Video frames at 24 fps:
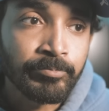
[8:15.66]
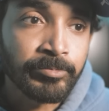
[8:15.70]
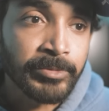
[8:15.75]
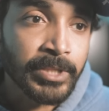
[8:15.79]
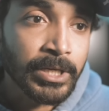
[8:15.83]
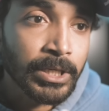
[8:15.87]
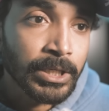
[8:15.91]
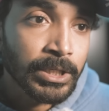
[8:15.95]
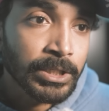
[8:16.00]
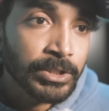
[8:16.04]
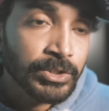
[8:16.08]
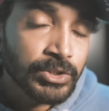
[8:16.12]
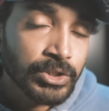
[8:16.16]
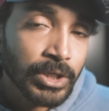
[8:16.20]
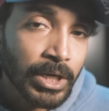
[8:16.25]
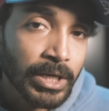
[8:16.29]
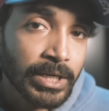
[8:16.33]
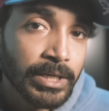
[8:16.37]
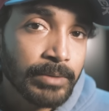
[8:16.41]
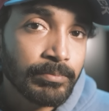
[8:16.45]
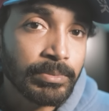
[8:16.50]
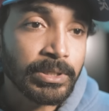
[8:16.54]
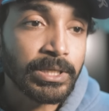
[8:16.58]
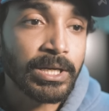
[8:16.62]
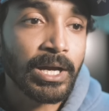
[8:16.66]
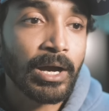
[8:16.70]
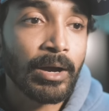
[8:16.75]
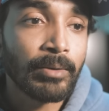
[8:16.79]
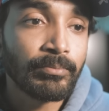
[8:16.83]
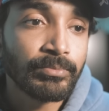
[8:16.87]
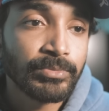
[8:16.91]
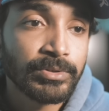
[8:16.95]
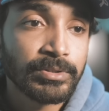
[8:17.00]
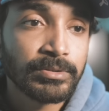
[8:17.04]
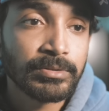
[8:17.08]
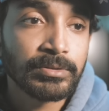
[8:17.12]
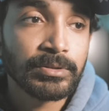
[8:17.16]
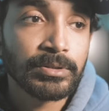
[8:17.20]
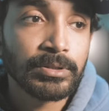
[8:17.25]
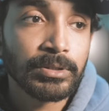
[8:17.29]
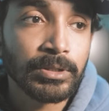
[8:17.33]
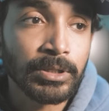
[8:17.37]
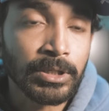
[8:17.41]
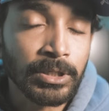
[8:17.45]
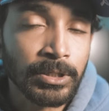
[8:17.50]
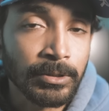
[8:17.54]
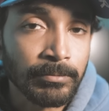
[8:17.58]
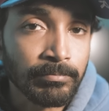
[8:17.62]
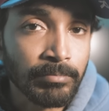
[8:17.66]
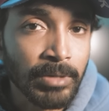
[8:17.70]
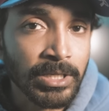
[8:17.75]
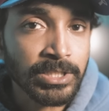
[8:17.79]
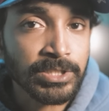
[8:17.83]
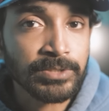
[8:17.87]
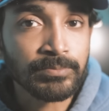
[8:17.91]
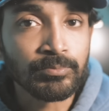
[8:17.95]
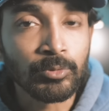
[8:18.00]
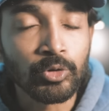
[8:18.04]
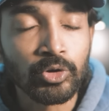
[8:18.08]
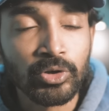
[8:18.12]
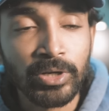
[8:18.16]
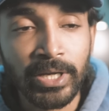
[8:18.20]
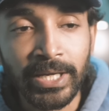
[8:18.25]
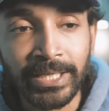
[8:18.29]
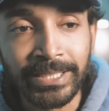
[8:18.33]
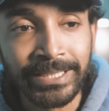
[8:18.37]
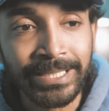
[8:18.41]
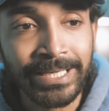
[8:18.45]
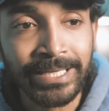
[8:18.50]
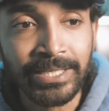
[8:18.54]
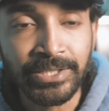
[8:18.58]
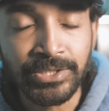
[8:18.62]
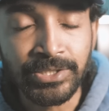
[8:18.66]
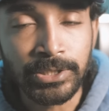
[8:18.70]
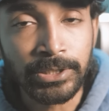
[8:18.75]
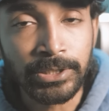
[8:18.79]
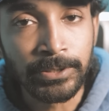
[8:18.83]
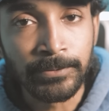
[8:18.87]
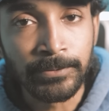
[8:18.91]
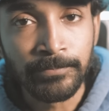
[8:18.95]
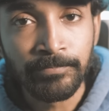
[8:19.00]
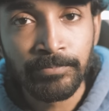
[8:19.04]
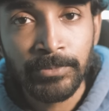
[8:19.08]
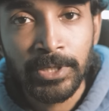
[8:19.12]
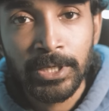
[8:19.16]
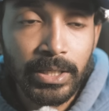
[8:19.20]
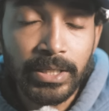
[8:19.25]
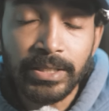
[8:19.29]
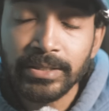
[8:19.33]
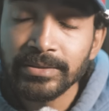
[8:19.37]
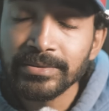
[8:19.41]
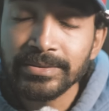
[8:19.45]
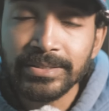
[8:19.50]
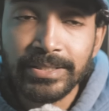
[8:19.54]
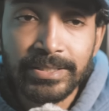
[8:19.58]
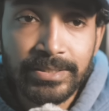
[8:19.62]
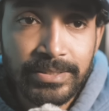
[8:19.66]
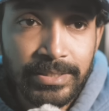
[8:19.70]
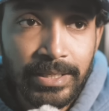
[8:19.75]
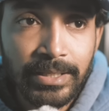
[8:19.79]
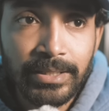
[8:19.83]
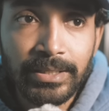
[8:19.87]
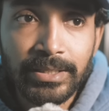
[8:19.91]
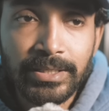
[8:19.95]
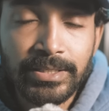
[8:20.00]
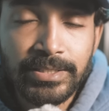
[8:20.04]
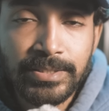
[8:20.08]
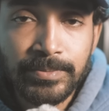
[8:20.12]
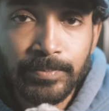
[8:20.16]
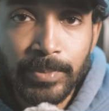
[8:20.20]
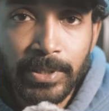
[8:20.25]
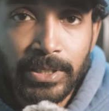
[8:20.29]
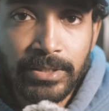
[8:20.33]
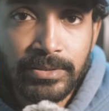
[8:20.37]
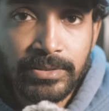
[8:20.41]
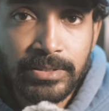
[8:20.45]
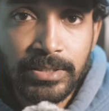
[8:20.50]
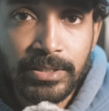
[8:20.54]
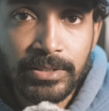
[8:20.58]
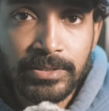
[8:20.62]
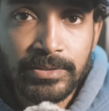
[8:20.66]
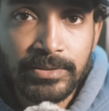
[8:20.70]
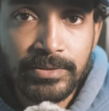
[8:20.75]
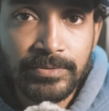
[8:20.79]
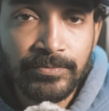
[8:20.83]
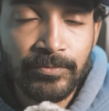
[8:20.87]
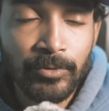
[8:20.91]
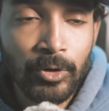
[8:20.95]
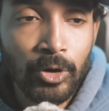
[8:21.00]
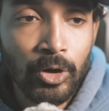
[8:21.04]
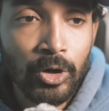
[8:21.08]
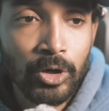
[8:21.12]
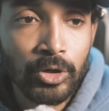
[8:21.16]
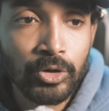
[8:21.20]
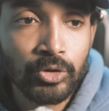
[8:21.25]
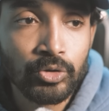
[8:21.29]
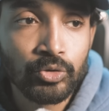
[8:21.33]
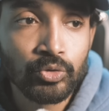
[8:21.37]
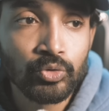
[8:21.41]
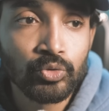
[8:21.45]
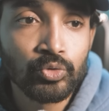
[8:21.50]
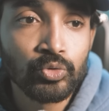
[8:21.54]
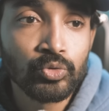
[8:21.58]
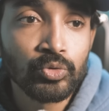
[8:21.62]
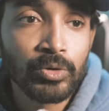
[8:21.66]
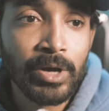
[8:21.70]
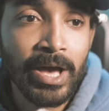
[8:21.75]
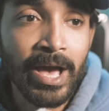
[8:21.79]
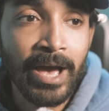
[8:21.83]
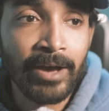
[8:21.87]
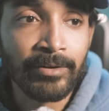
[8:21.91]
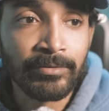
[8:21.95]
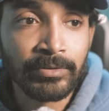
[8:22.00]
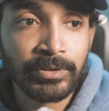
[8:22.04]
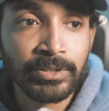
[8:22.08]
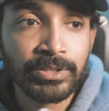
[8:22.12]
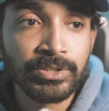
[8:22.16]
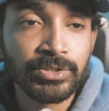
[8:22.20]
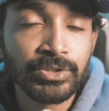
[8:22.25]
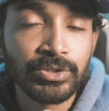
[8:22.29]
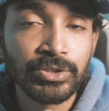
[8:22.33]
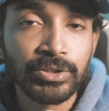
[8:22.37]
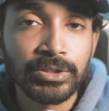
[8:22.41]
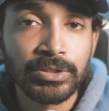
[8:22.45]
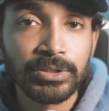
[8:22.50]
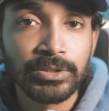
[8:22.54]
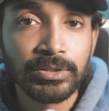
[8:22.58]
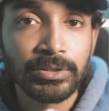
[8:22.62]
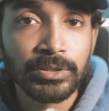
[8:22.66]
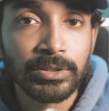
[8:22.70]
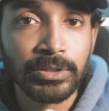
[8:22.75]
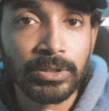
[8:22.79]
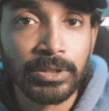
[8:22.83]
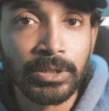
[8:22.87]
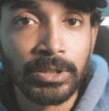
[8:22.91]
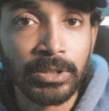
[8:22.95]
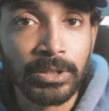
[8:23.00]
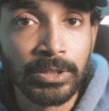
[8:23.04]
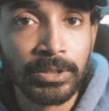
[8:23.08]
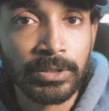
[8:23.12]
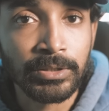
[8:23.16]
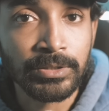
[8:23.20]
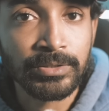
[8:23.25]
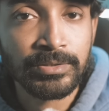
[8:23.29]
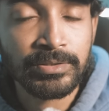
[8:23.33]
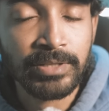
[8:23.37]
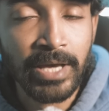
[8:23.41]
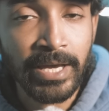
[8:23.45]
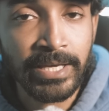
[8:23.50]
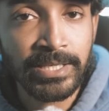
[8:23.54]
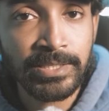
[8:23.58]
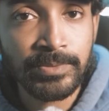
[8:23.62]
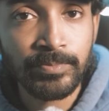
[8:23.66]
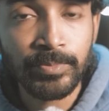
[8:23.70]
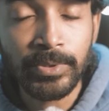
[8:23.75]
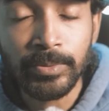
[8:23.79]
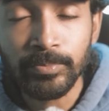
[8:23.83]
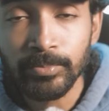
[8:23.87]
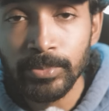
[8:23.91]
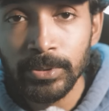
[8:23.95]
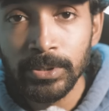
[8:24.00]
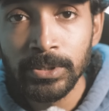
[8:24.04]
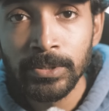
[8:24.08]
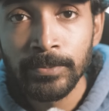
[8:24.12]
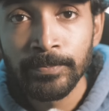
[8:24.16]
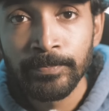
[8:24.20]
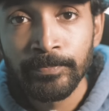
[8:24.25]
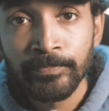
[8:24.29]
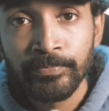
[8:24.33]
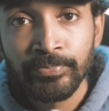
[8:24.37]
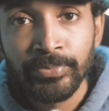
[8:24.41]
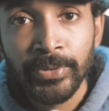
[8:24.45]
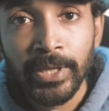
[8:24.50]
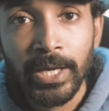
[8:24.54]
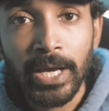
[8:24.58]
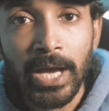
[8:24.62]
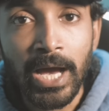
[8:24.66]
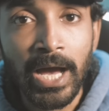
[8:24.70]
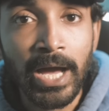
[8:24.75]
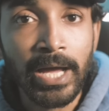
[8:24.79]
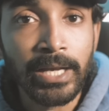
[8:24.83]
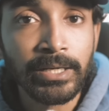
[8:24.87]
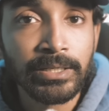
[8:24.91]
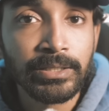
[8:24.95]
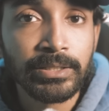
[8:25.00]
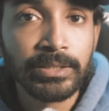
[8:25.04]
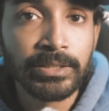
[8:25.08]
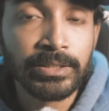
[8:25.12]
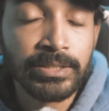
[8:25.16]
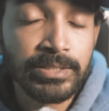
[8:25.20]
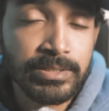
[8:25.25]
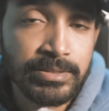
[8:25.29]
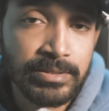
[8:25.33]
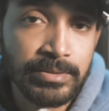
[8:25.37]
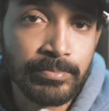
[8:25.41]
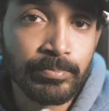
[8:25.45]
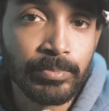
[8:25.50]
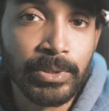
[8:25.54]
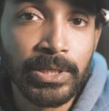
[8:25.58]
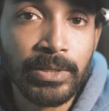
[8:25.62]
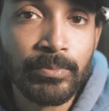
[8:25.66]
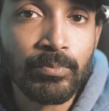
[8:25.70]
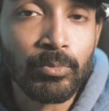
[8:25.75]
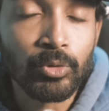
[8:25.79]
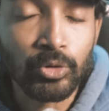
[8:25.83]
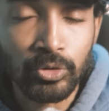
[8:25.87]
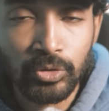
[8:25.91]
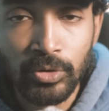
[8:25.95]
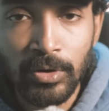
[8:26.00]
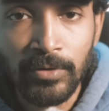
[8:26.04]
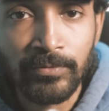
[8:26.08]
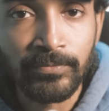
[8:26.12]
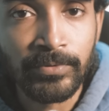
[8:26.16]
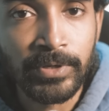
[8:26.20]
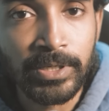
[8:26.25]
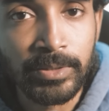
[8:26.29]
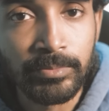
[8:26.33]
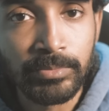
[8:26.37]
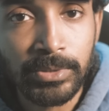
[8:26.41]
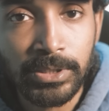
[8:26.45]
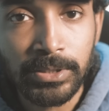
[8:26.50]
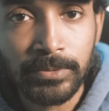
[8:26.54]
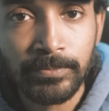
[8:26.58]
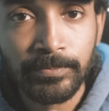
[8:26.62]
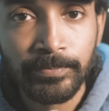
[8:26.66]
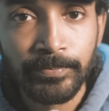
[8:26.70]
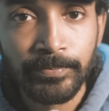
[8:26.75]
the journey becomes much more engaging. It is decently spacious for two average size people, and it's simply more comfortable.